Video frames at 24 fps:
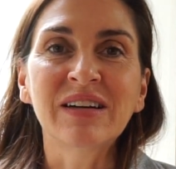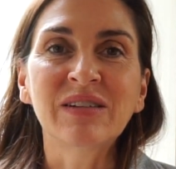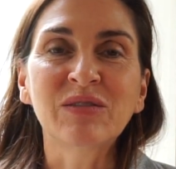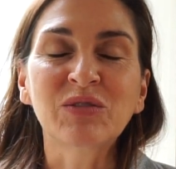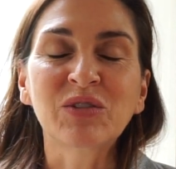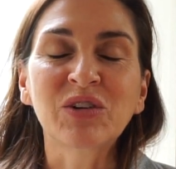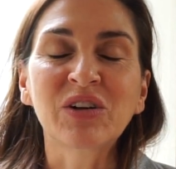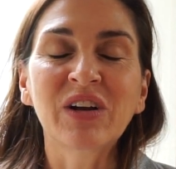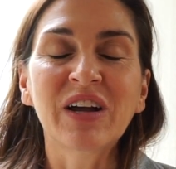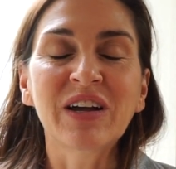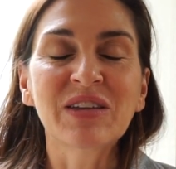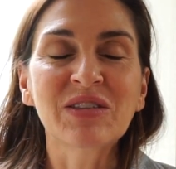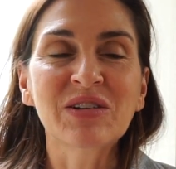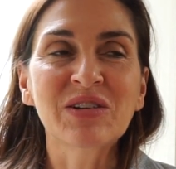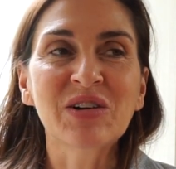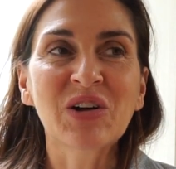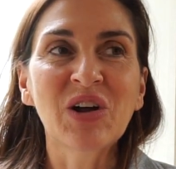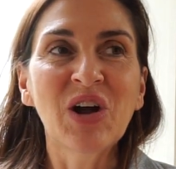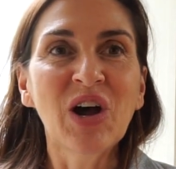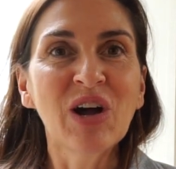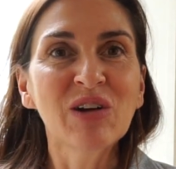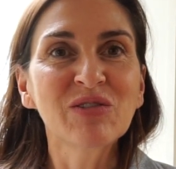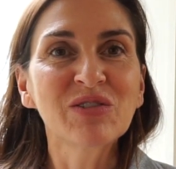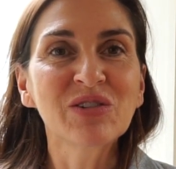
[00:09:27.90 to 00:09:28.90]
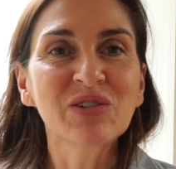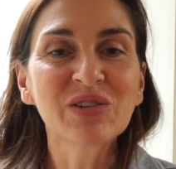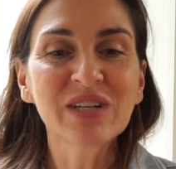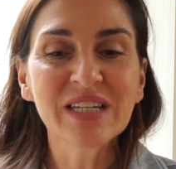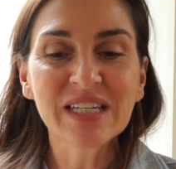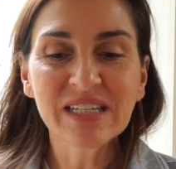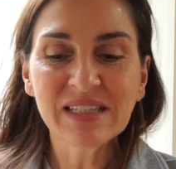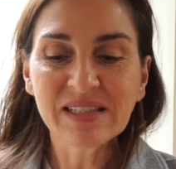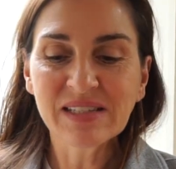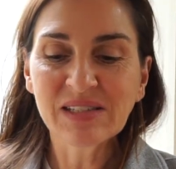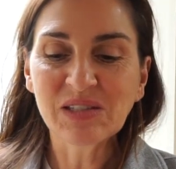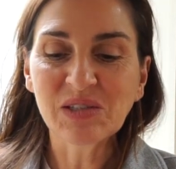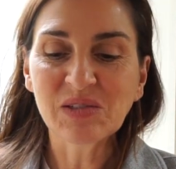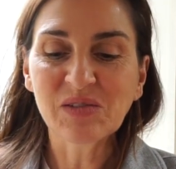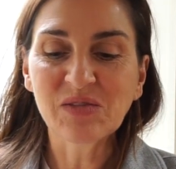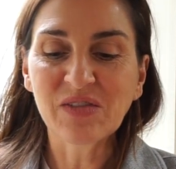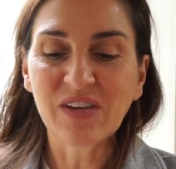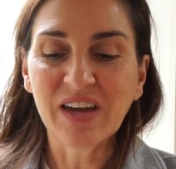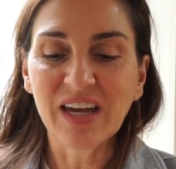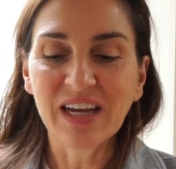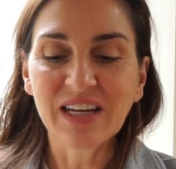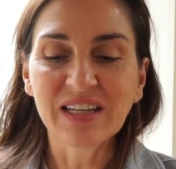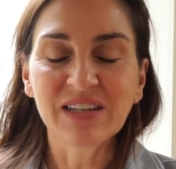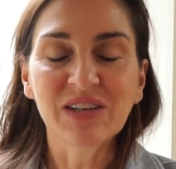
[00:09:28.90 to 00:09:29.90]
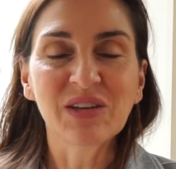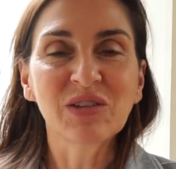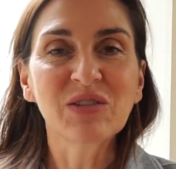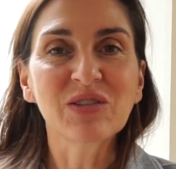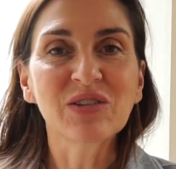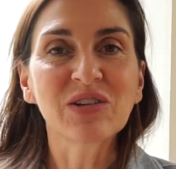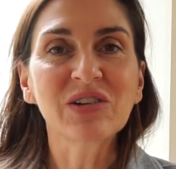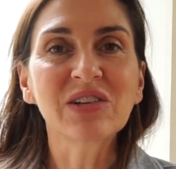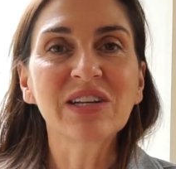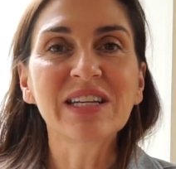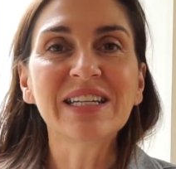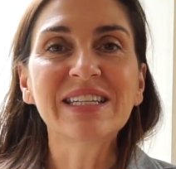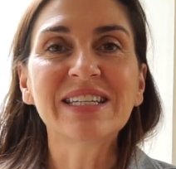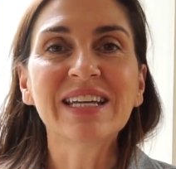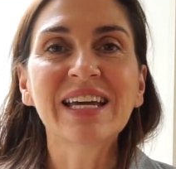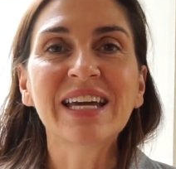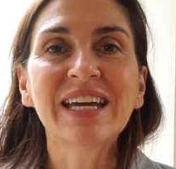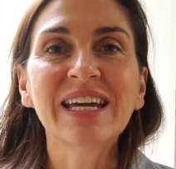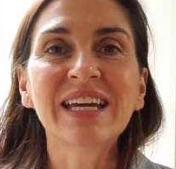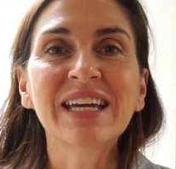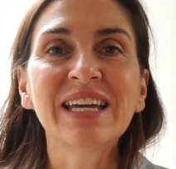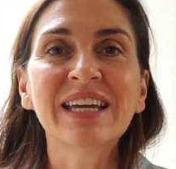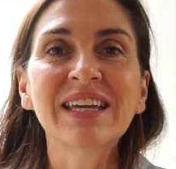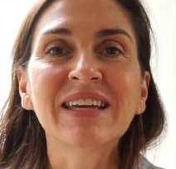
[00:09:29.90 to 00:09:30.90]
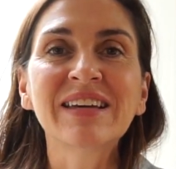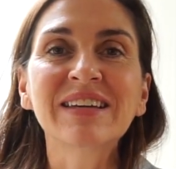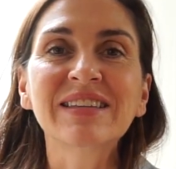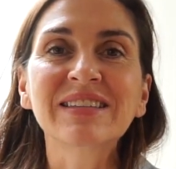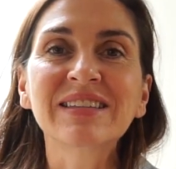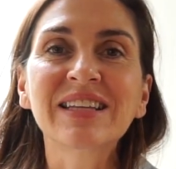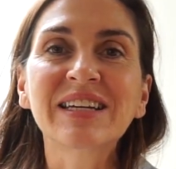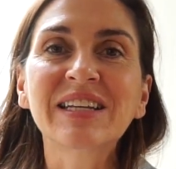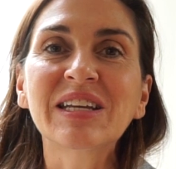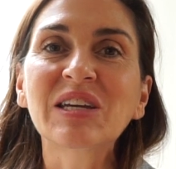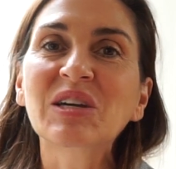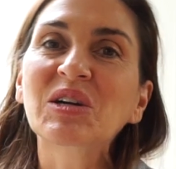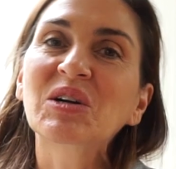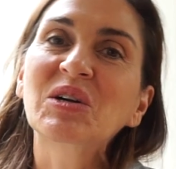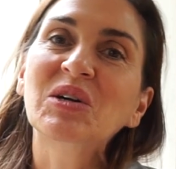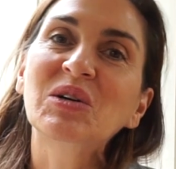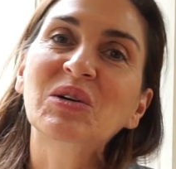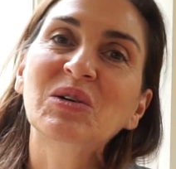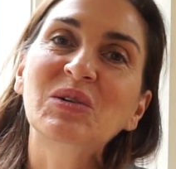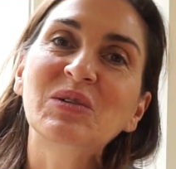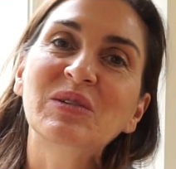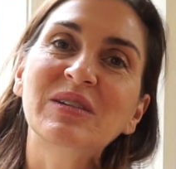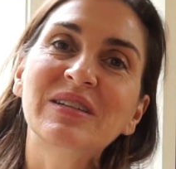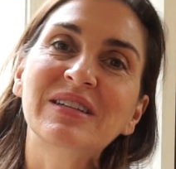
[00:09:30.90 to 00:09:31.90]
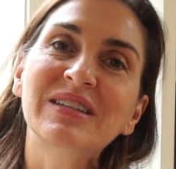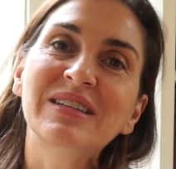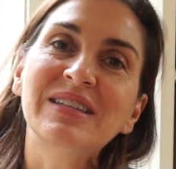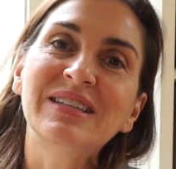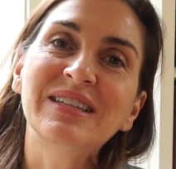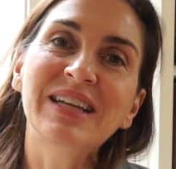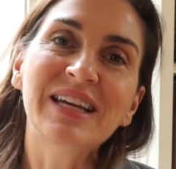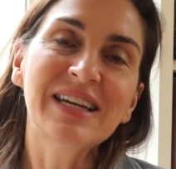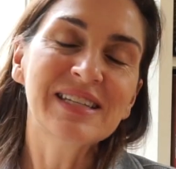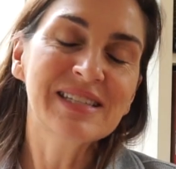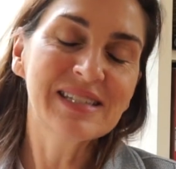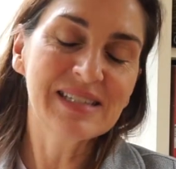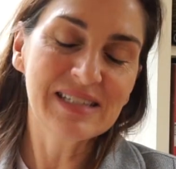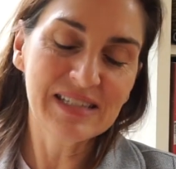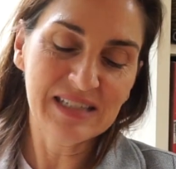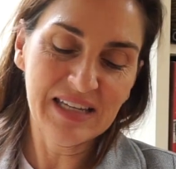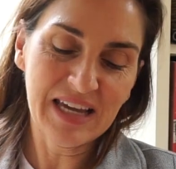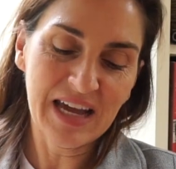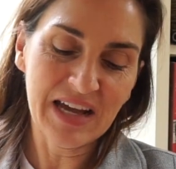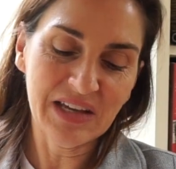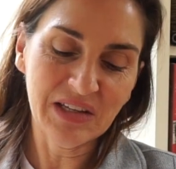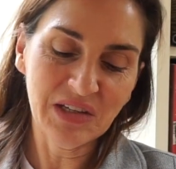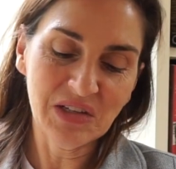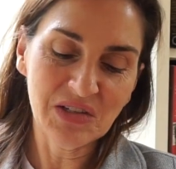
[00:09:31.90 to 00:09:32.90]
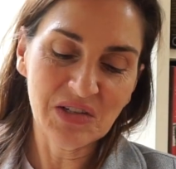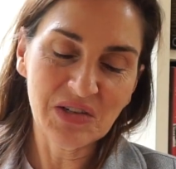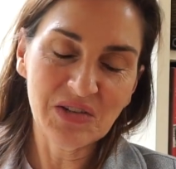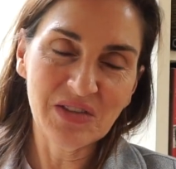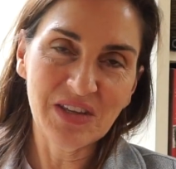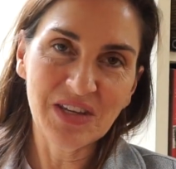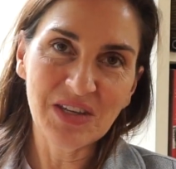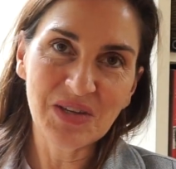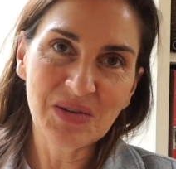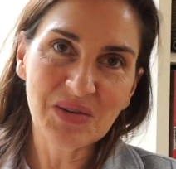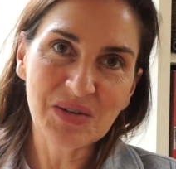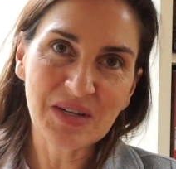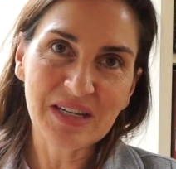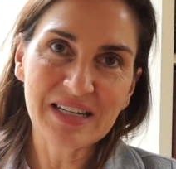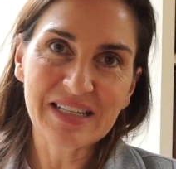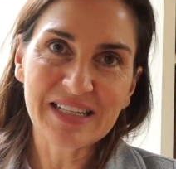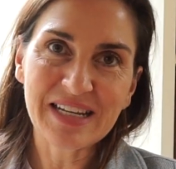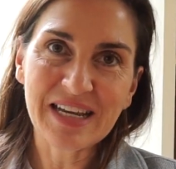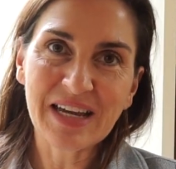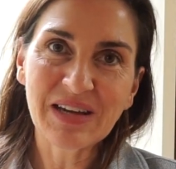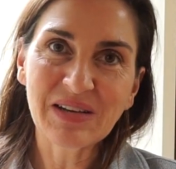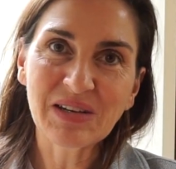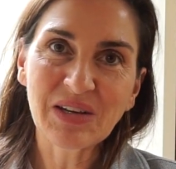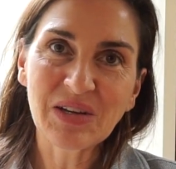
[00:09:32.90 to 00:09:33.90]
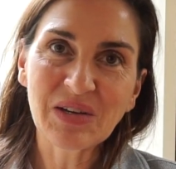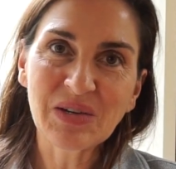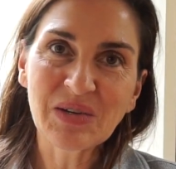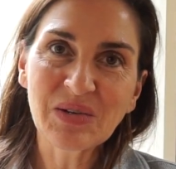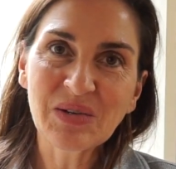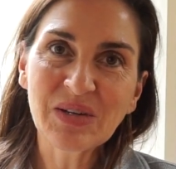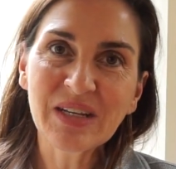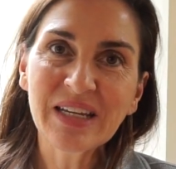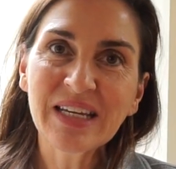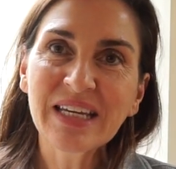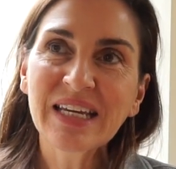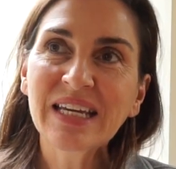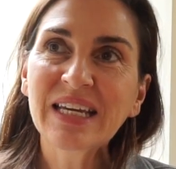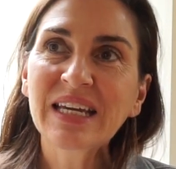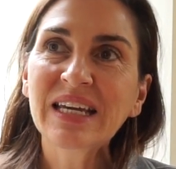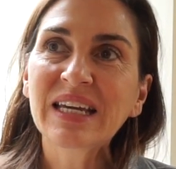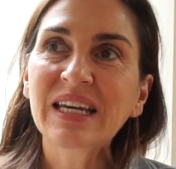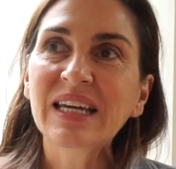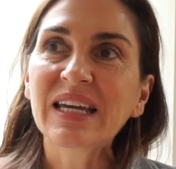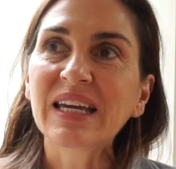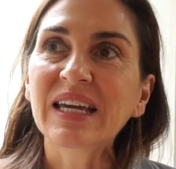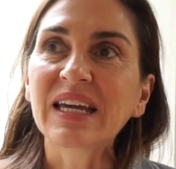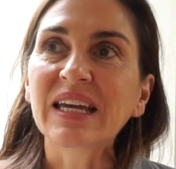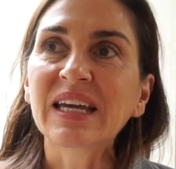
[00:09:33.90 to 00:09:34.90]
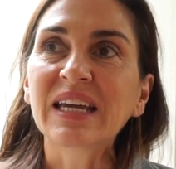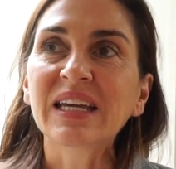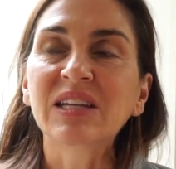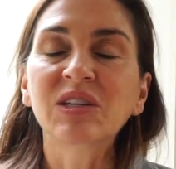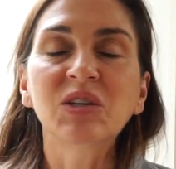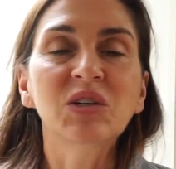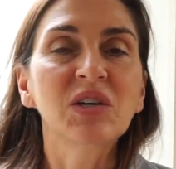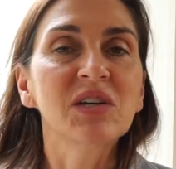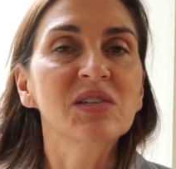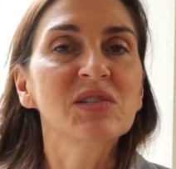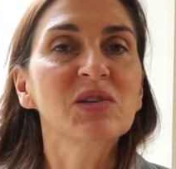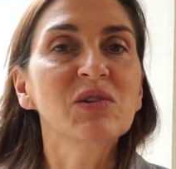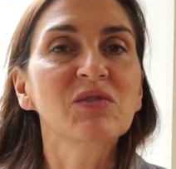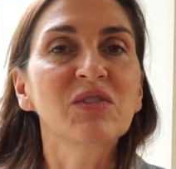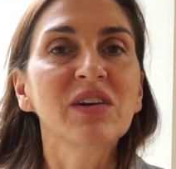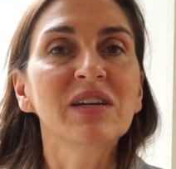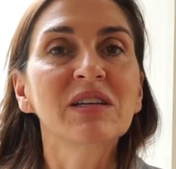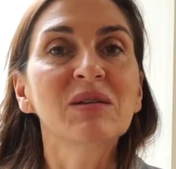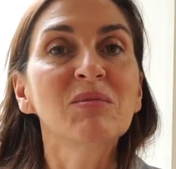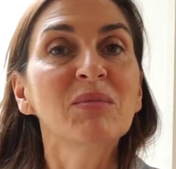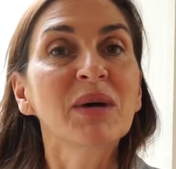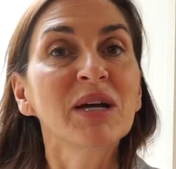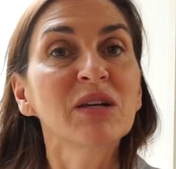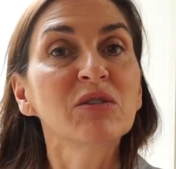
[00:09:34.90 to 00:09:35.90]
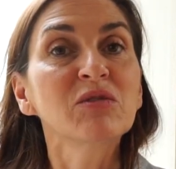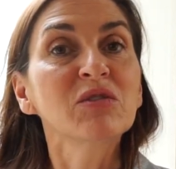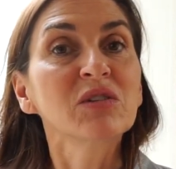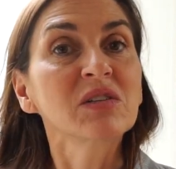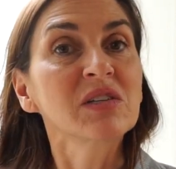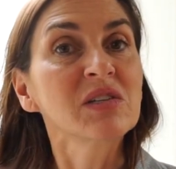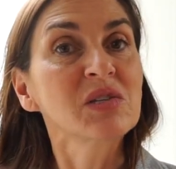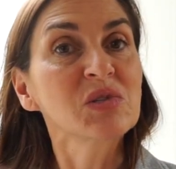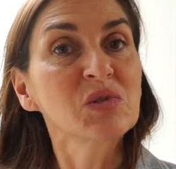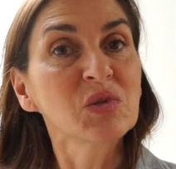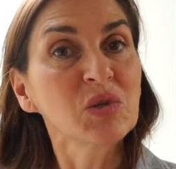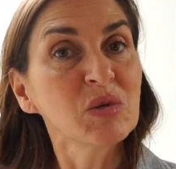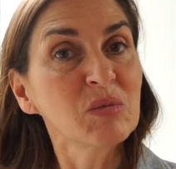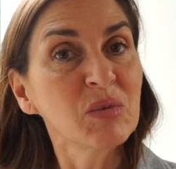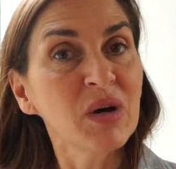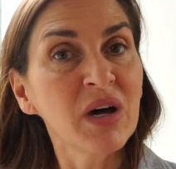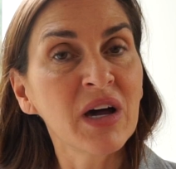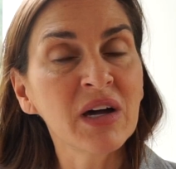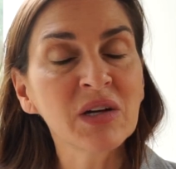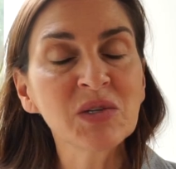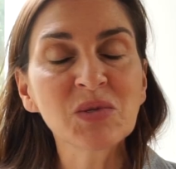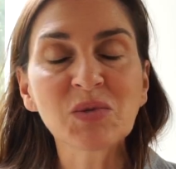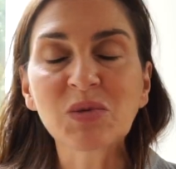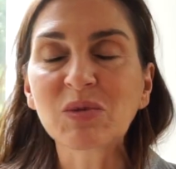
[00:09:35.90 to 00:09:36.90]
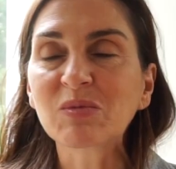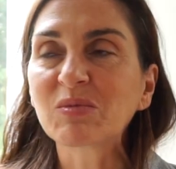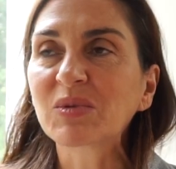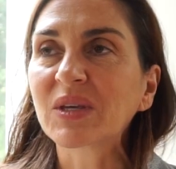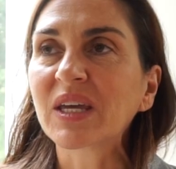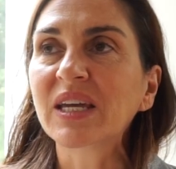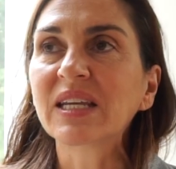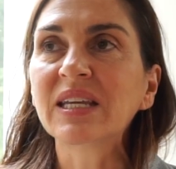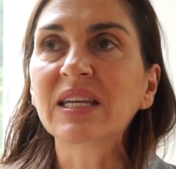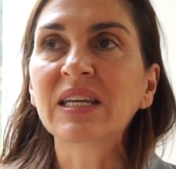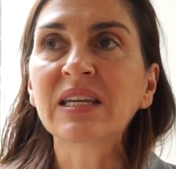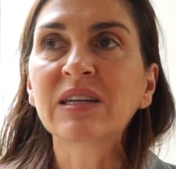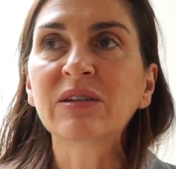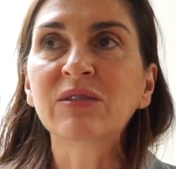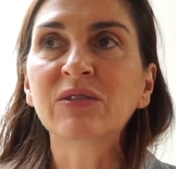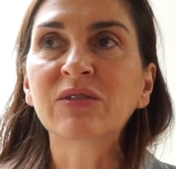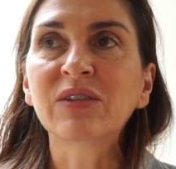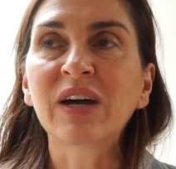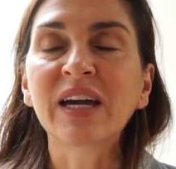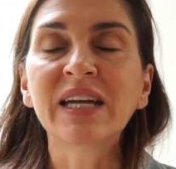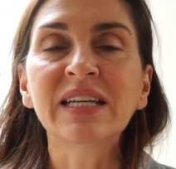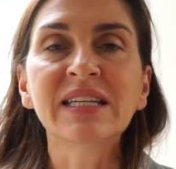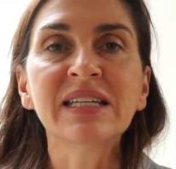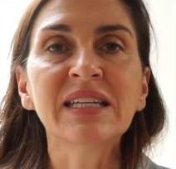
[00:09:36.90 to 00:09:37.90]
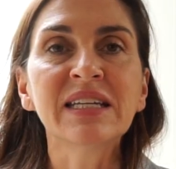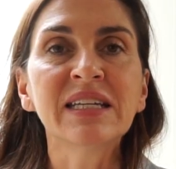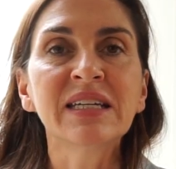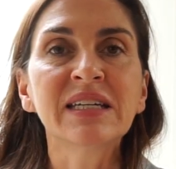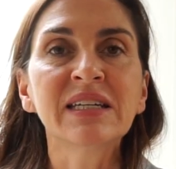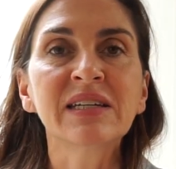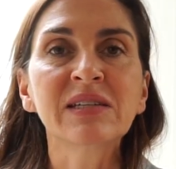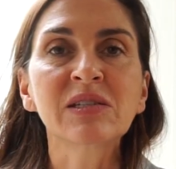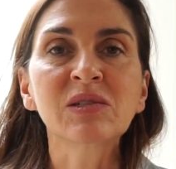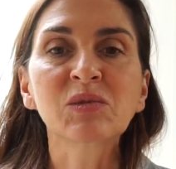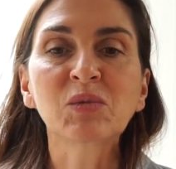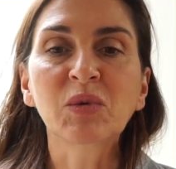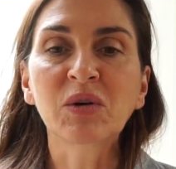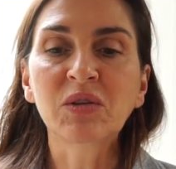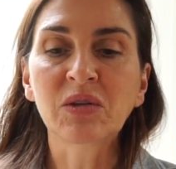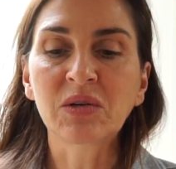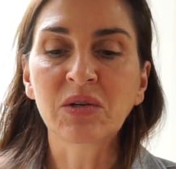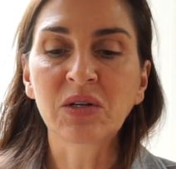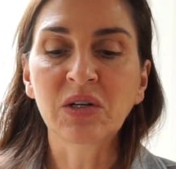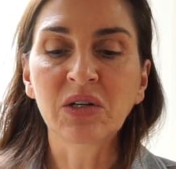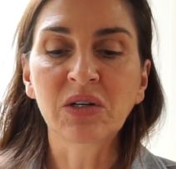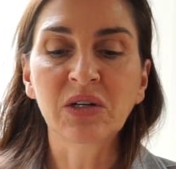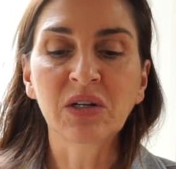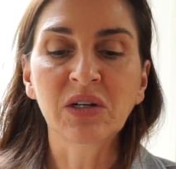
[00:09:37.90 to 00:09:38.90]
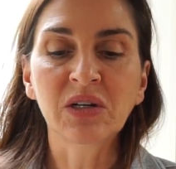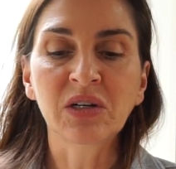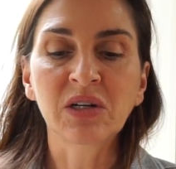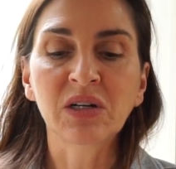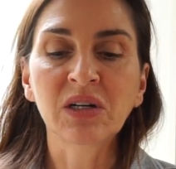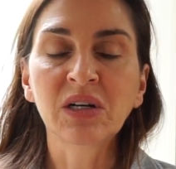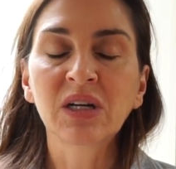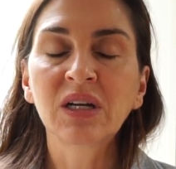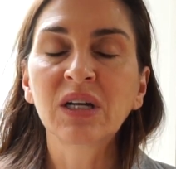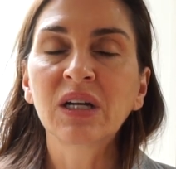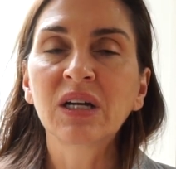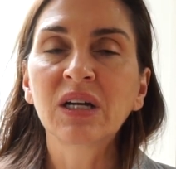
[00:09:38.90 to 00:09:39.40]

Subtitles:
for other offerings. You'll find a 30-day letting go desk calendar that you can download. And you'll also find a mindfulness toolbox with plenty of ideas, whether you're